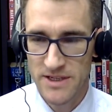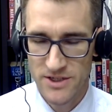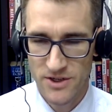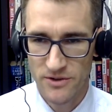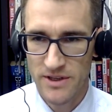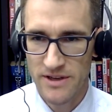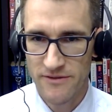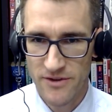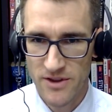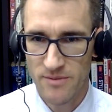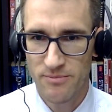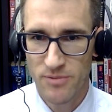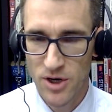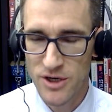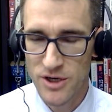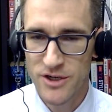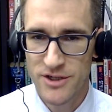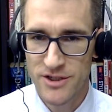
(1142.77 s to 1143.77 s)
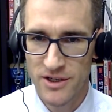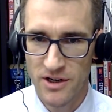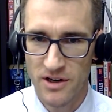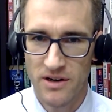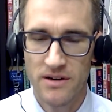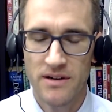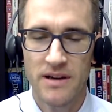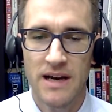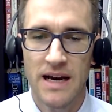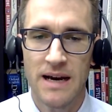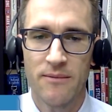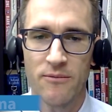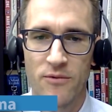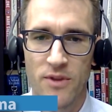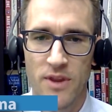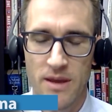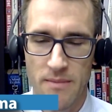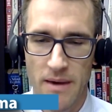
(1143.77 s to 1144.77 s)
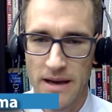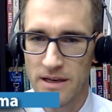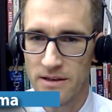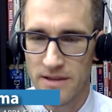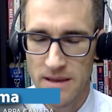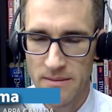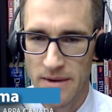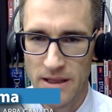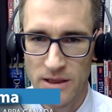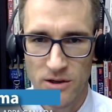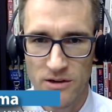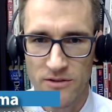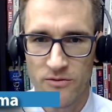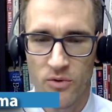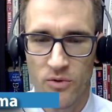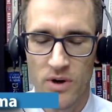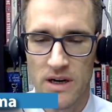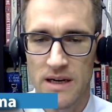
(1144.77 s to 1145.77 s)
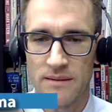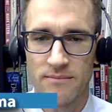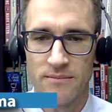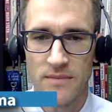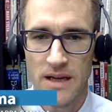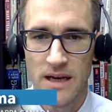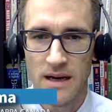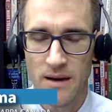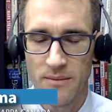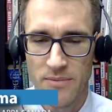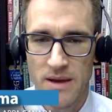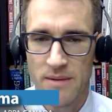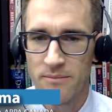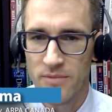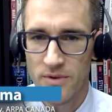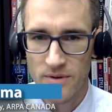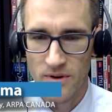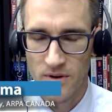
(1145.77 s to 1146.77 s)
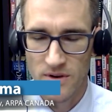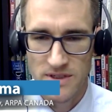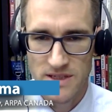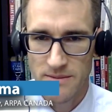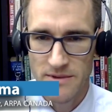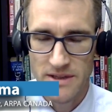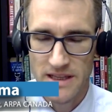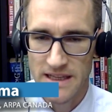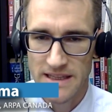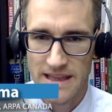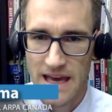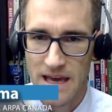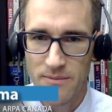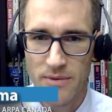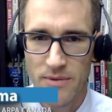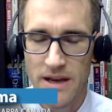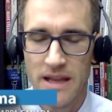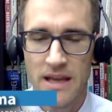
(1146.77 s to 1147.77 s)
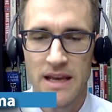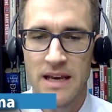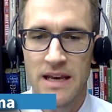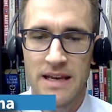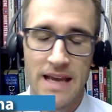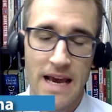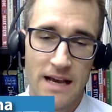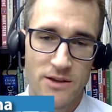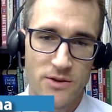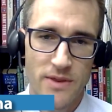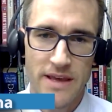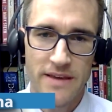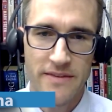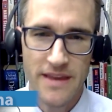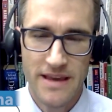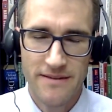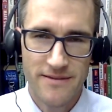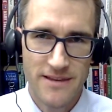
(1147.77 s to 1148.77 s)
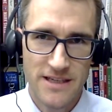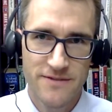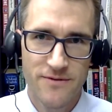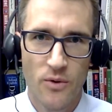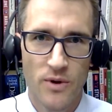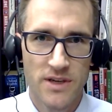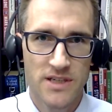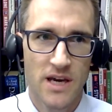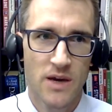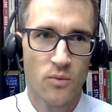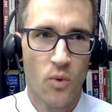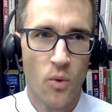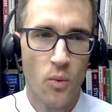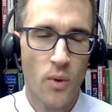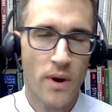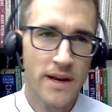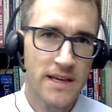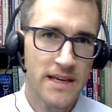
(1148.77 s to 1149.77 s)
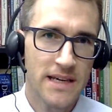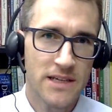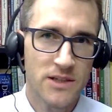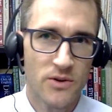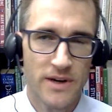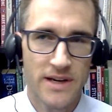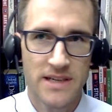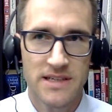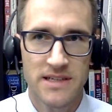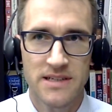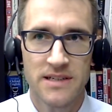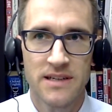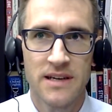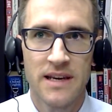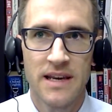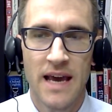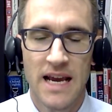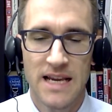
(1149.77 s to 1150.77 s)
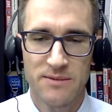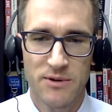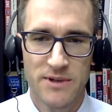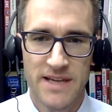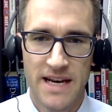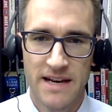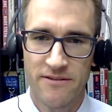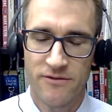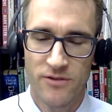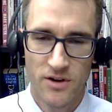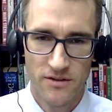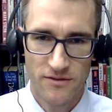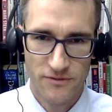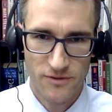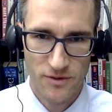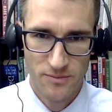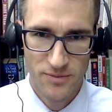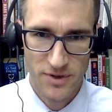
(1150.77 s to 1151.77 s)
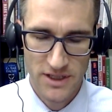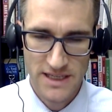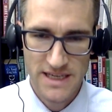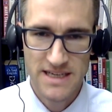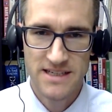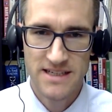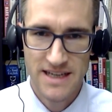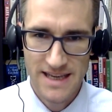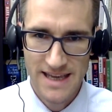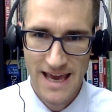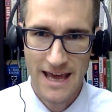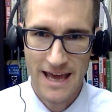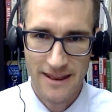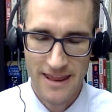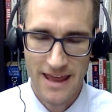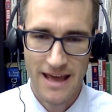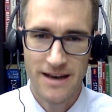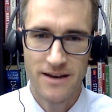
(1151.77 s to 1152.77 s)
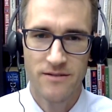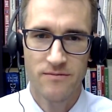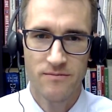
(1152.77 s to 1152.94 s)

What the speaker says: Certainly for the purchaser, they might look for a pimp or something like that. But yeah, so they this focus on, well, what it is or isn't exploitative for police to get that.